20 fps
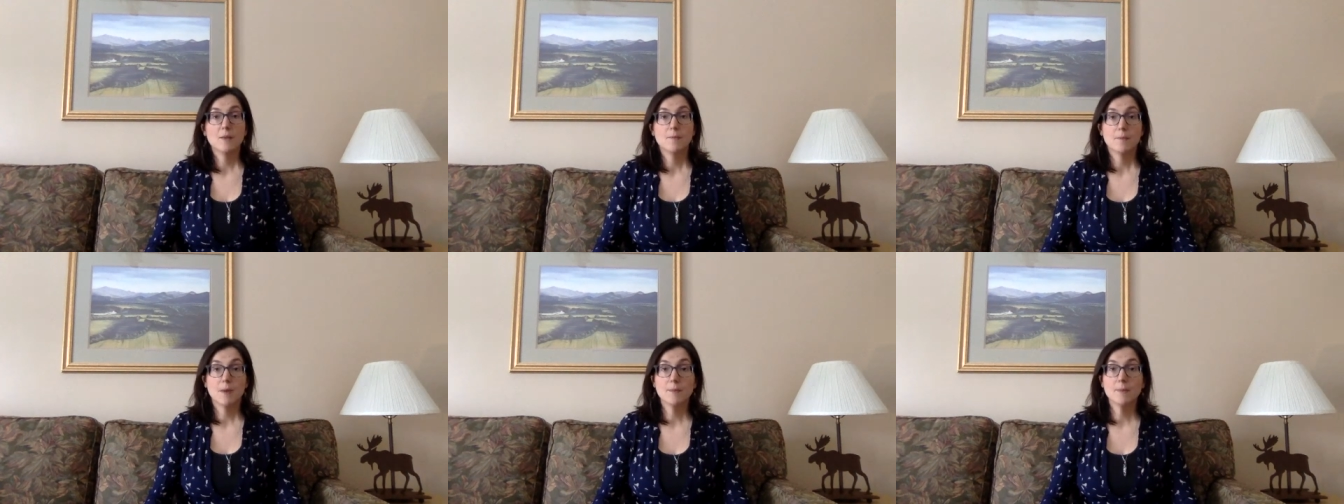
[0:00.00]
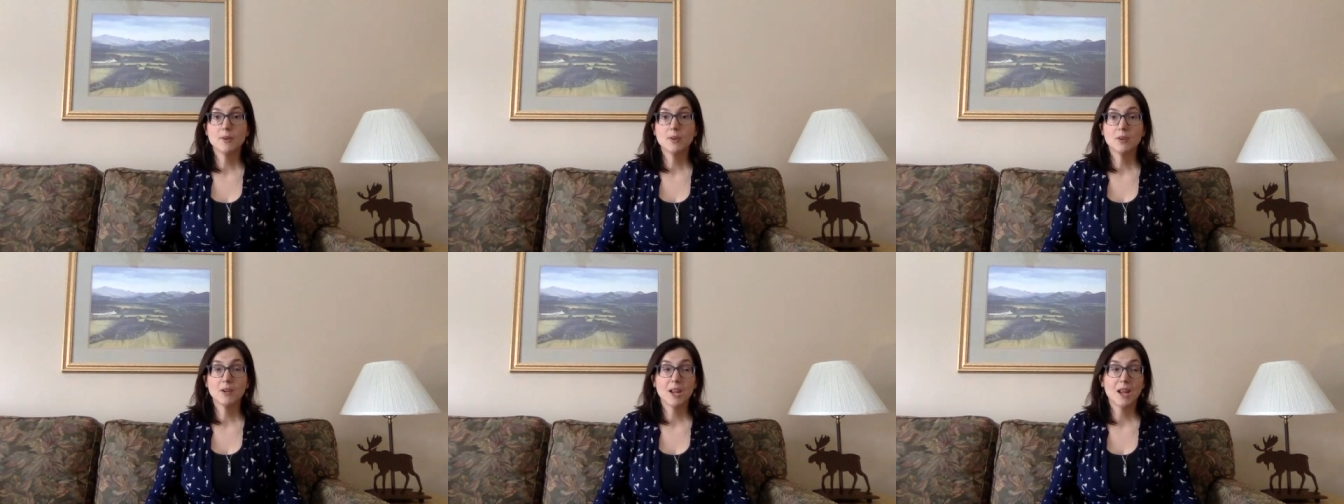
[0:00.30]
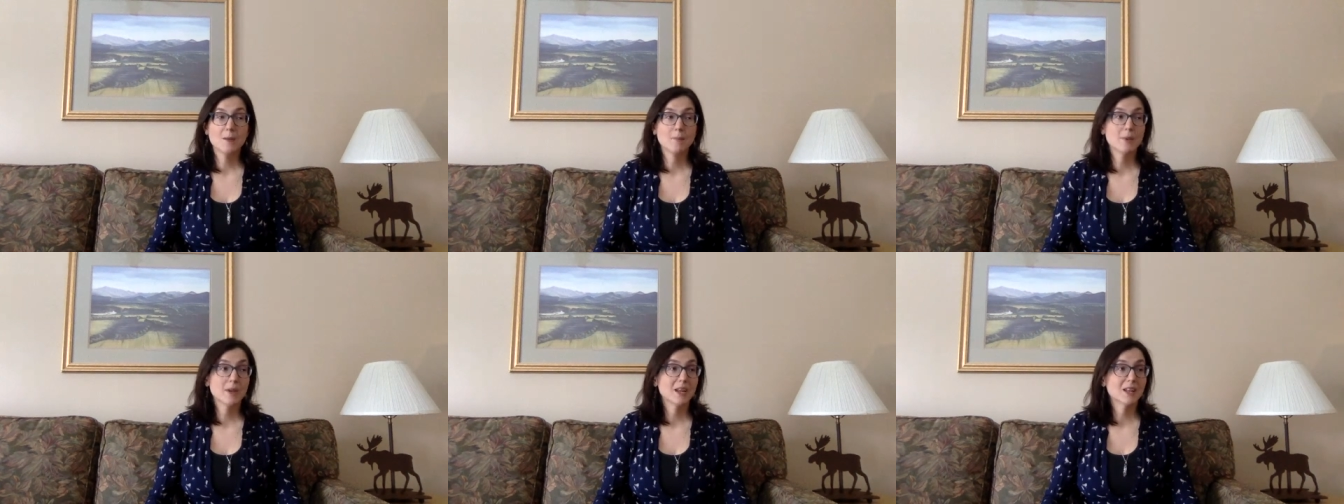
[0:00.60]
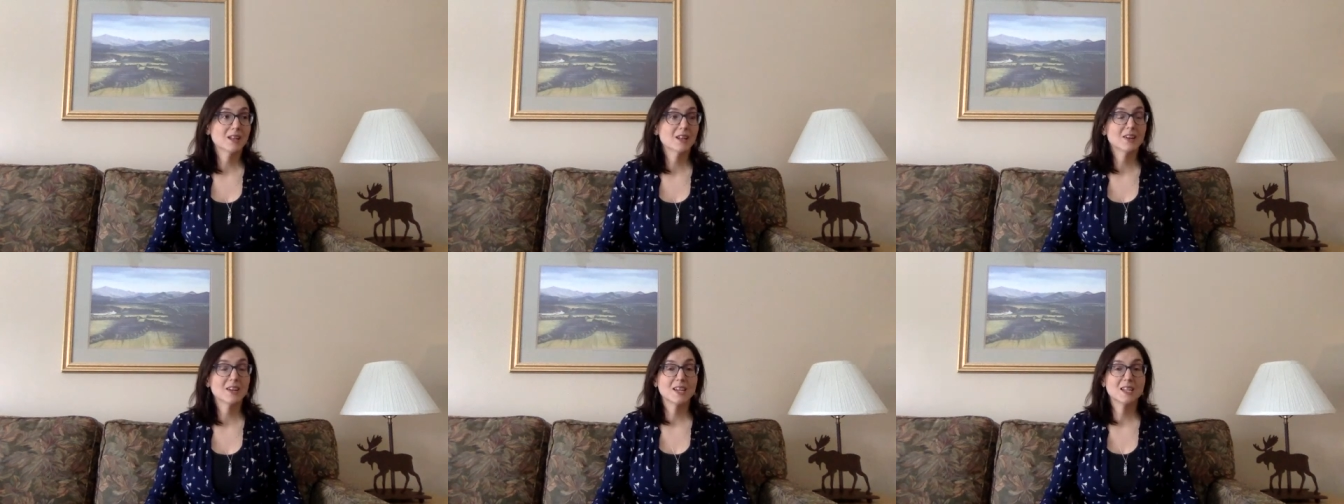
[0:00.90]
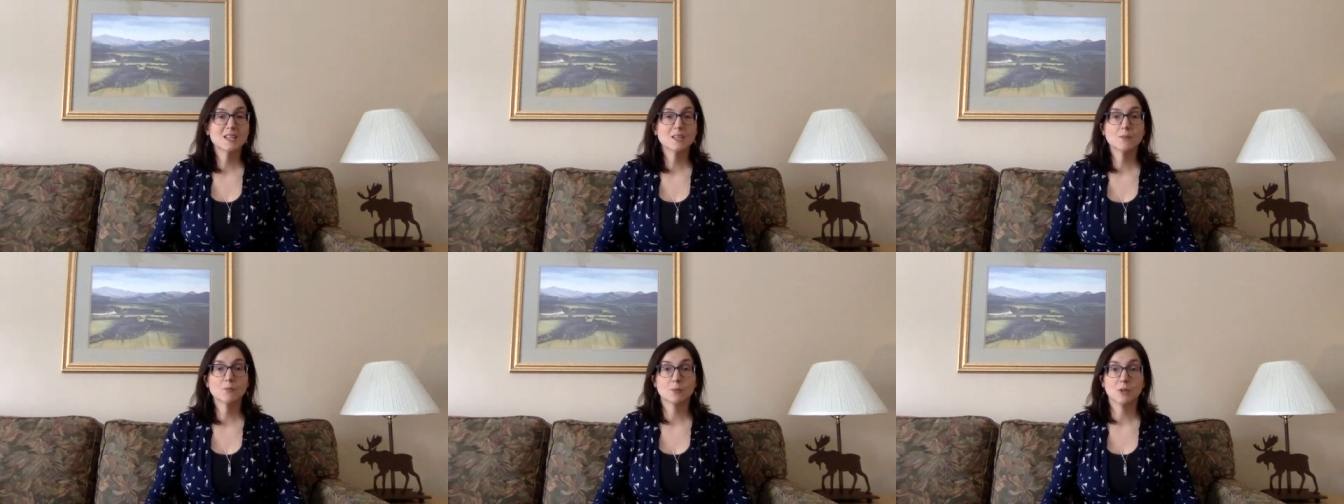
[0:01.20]
Maybe you're camping and there
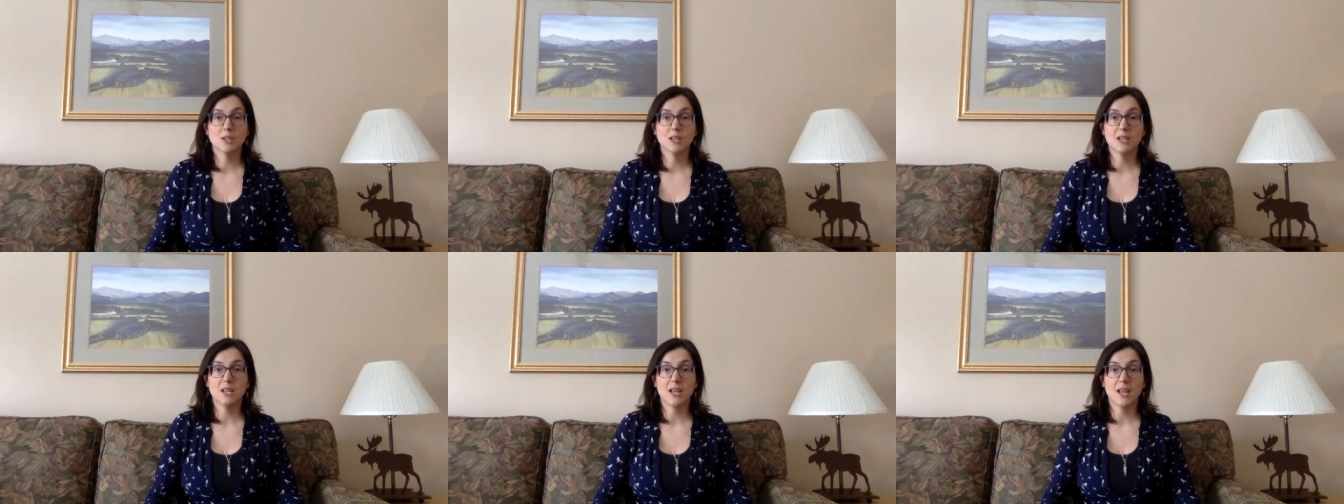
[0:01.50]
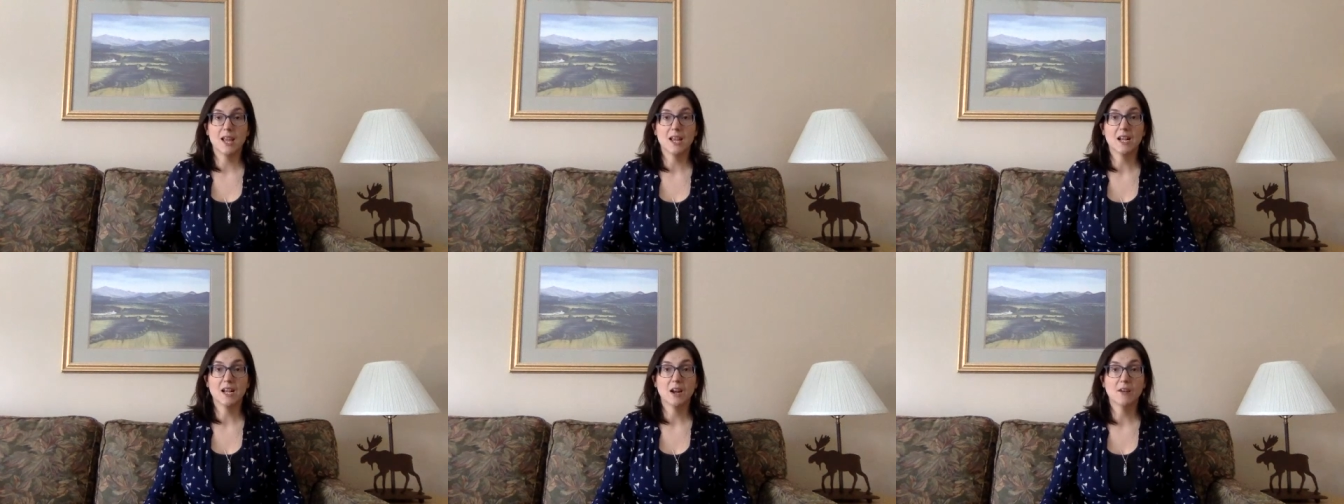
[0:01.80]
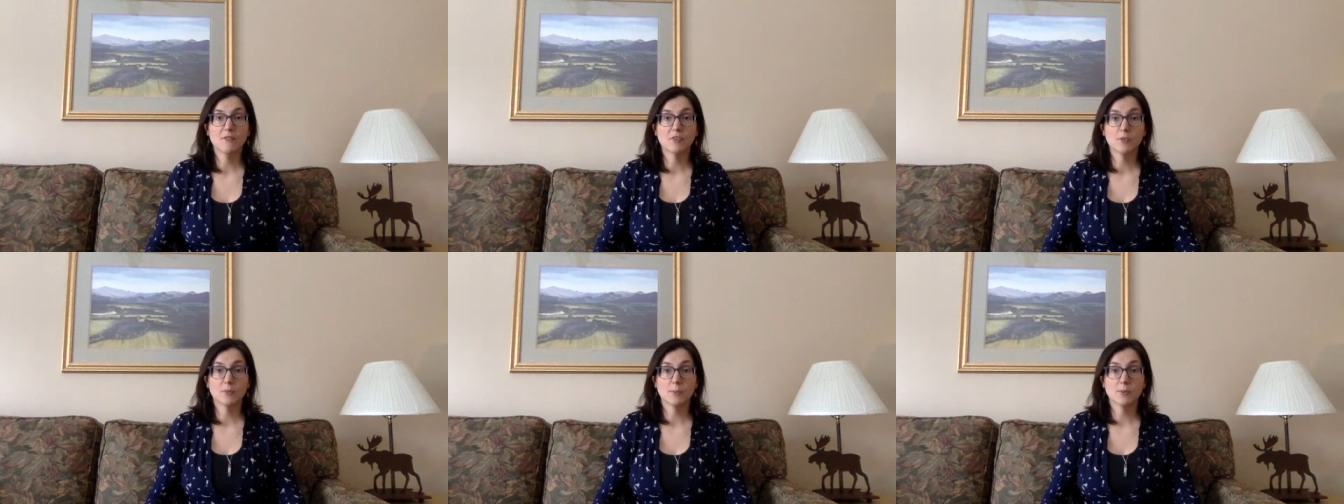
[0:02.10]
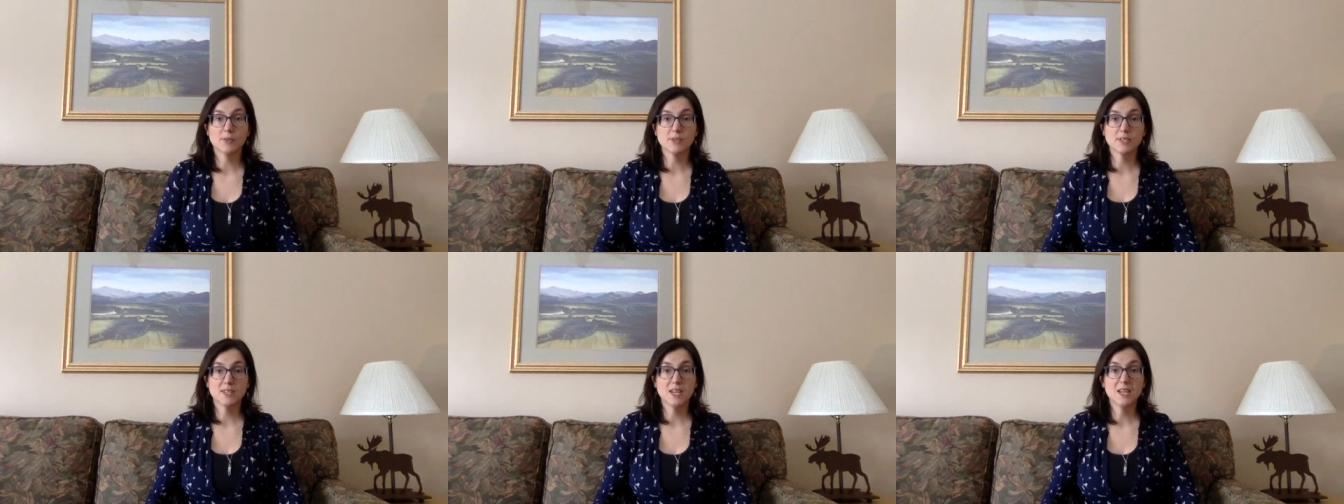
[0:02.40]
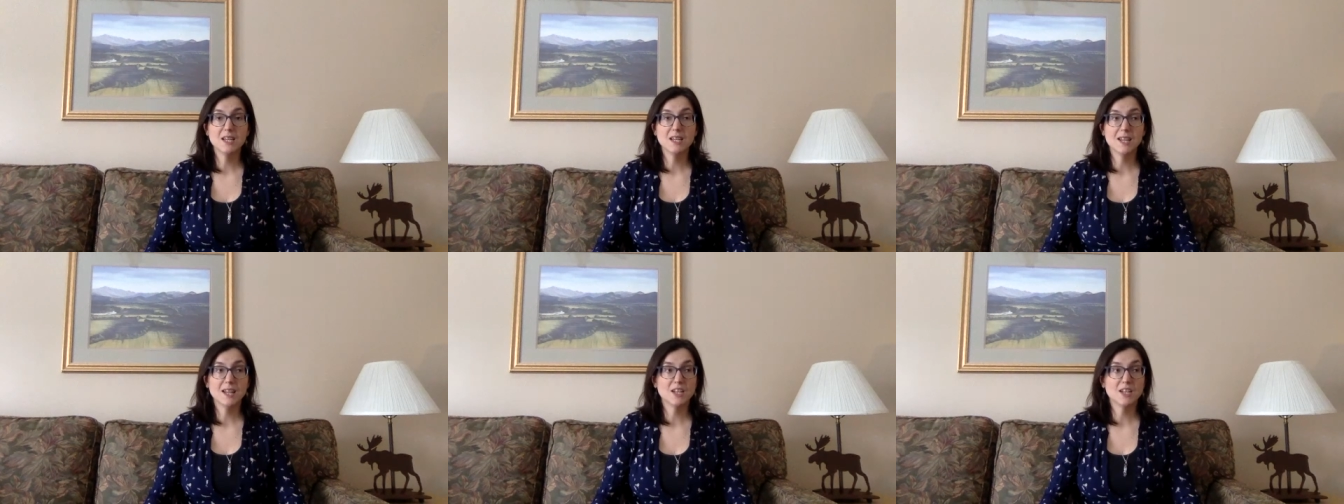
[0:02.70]
isn't really a comfortable seat,